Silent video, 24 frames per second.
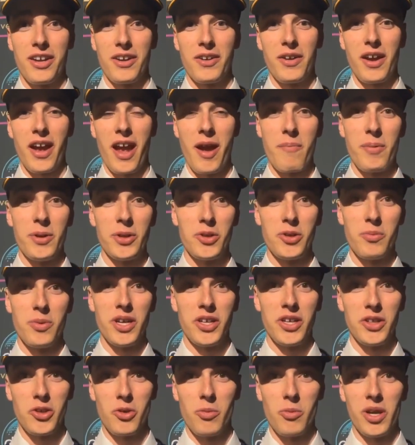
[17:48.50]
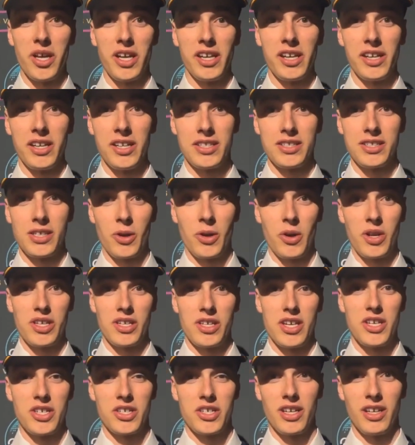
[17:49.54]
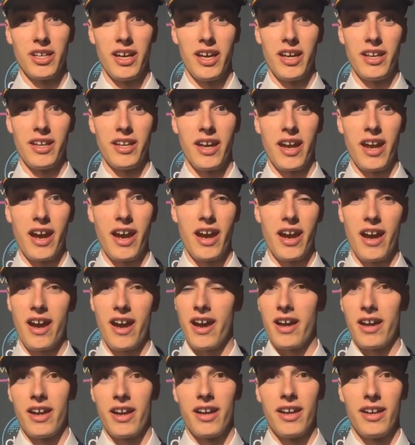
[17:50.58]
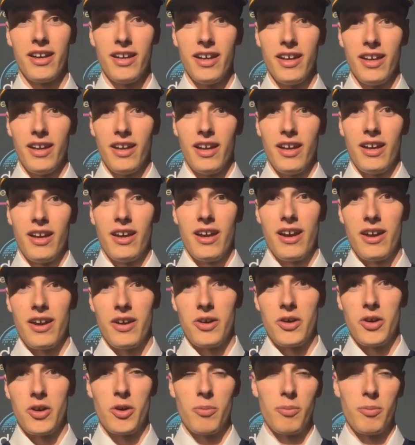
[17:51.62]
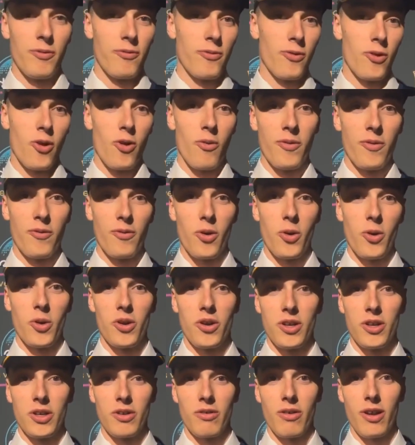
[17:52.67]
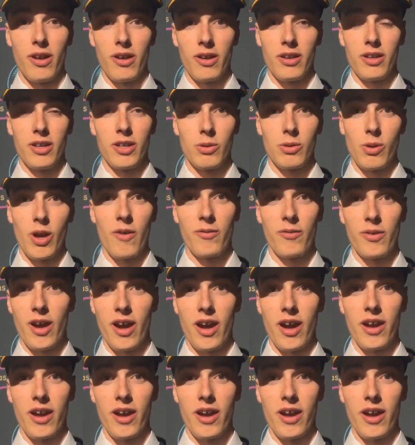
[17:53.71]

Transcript: really happy to be in this organization, and before the draft,